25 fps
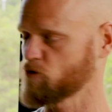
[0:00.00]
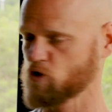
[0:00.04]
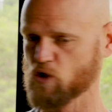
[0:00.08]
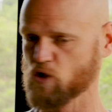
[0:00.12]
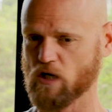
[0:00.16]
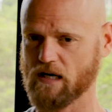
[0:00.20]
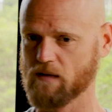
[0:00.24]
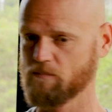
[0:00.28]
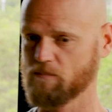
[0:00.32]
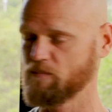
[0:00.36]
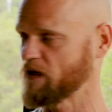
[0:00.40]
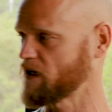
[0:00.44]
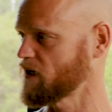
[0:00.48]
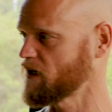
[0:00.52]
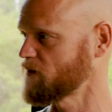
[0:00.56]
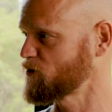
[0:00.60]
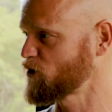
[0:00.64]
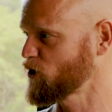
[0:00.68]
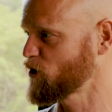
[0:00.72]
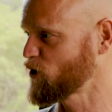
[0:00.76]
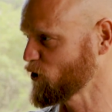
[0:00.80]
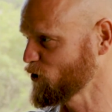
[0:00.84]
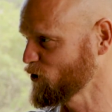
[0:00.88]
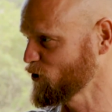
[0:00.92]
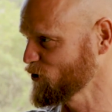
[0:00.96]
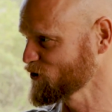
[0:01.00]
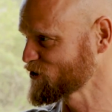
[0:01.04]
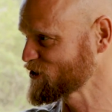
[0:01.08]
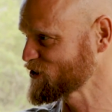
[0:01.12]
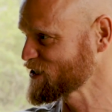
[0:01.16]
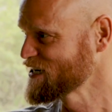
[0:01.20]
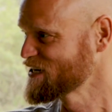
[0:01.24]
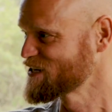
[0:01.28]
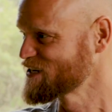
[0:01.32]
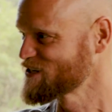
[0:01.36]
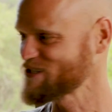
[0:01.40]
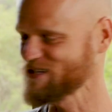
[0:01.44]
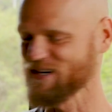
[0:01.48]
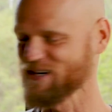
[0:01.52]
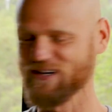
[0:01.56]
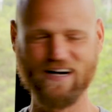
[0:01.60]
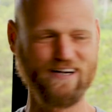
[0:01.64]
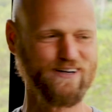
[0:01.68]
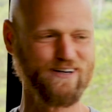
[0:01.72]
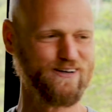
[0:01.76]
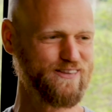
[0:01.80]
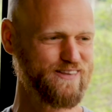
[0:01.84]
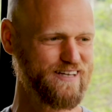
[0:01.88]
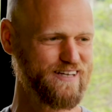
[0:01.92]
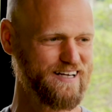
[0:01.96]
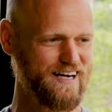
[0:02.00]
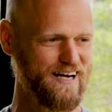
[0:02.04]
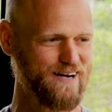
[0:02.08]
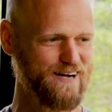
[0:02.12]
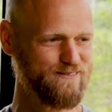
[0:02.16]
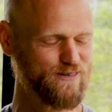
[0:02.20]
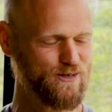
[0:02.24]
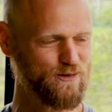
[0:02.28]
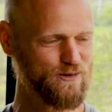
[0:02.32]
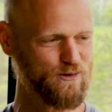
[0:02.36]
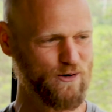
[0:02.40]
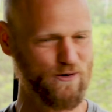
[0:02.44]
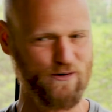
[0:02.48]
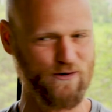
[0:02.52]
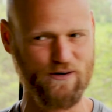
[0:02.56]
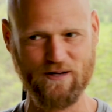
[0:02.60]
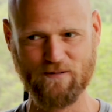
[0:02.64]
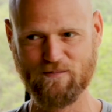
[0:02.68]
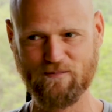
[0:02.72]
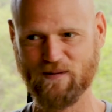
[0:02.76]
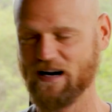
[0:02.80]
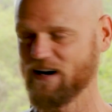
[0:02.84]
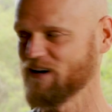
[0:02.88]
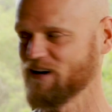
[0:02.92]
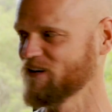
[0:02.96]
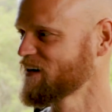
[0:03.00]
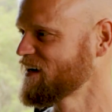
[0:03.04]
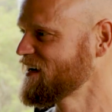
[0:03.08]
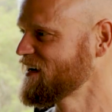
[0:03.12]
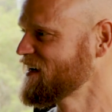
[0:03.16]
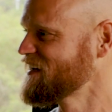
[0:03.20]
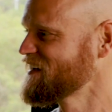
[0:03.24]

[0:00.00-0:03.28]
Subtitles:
trying to pick up girls, so I don't think I have to worry about,